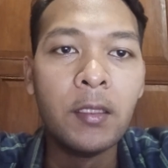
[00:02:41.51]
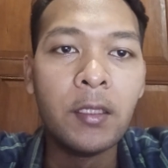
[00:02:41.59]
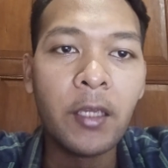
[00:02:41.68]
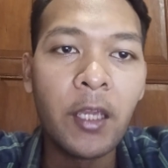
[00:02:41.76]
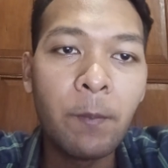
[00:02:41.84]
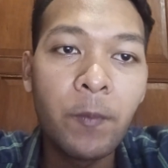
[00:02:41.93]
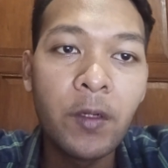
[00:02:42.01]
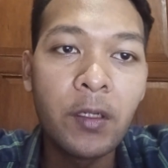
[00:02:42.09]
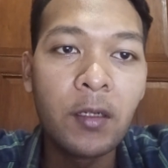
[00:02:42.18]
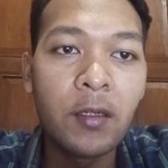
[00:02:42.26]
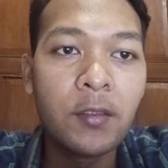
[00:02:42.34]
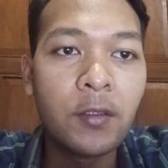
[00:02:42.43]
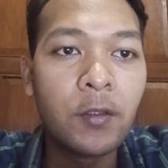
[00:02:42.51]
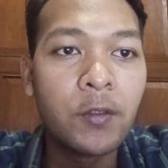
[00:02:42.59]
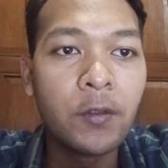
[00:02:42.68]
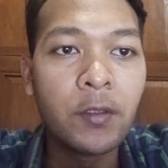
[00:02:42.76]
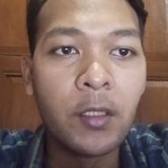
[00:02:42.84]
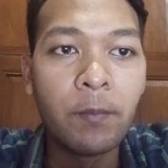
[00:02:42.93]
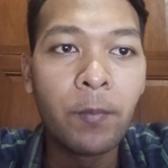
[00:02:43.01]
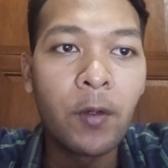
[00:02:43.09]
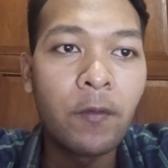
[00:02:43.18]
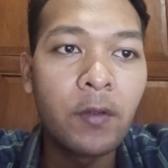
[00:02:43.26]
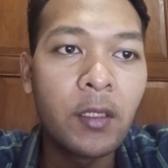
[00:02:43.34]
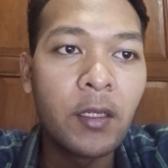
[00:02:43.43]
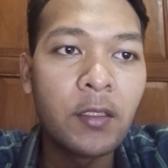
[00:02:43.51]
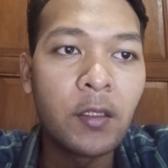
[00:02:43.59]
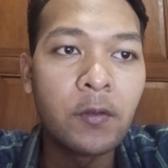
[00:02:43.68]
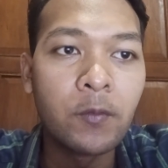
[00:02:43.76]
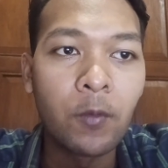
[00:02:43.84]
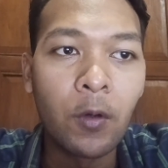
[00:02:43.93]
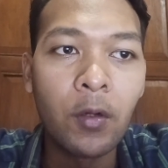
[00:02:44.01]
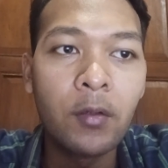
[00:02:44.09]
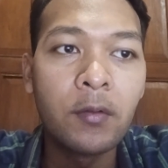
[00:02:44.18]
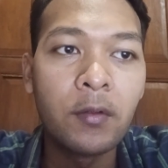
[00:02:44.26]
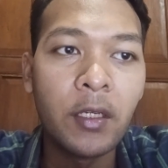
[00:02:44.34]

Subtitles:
The empirical results show that poverty has a strong,